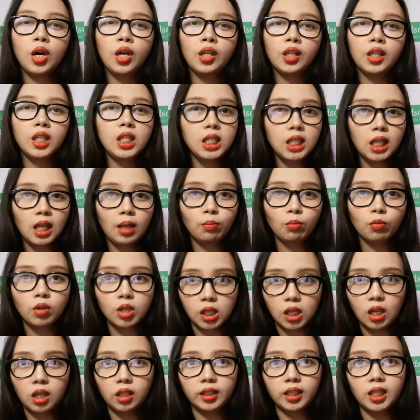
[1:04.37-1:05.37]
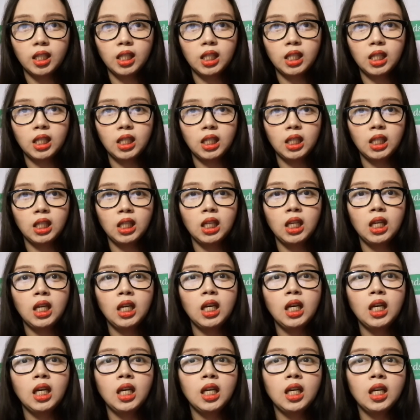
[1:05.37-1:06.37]
the same results.
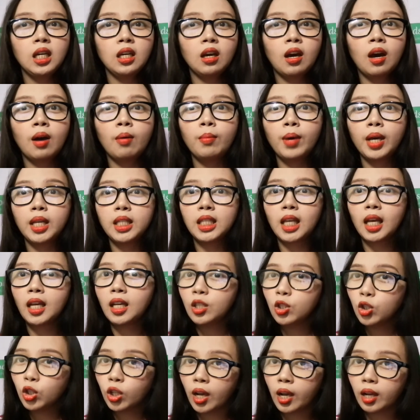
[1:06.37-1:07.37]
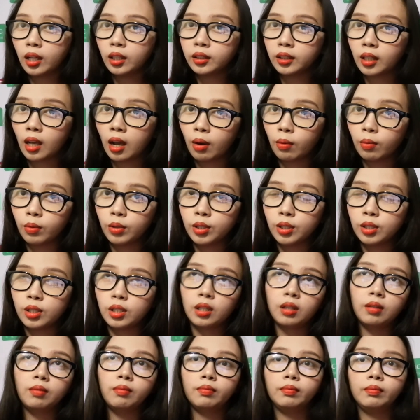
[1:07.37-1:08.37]
Come my second child, I was
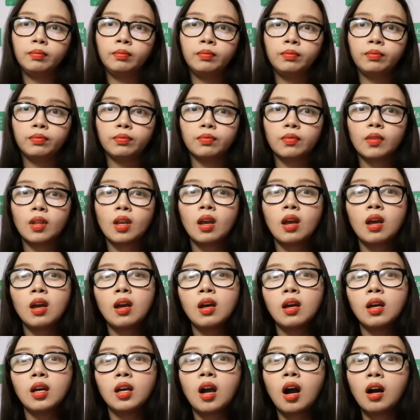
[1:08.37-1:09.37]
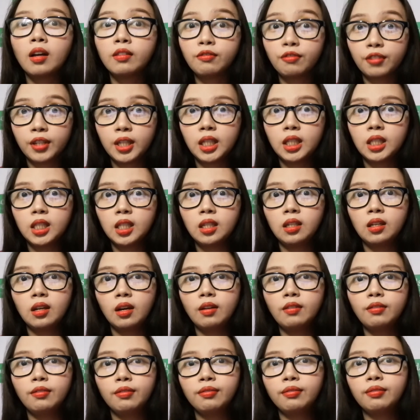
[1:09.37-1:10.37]
confident
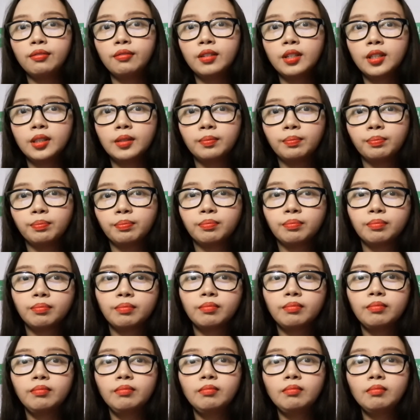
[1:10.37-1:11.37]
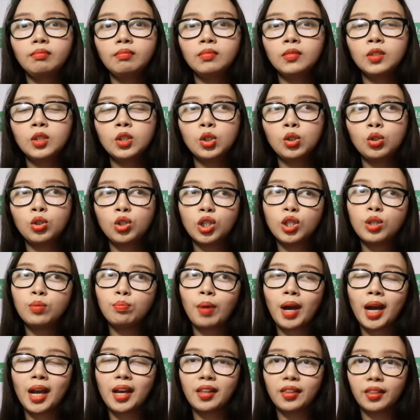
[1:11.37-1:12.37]
enough to just
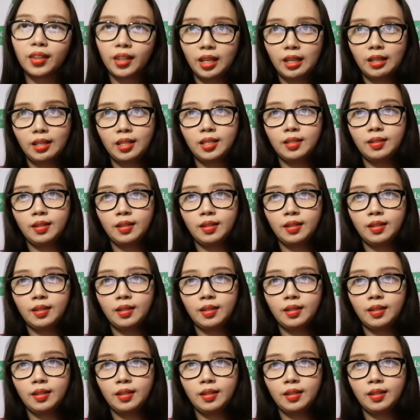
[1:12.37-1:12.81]
buy the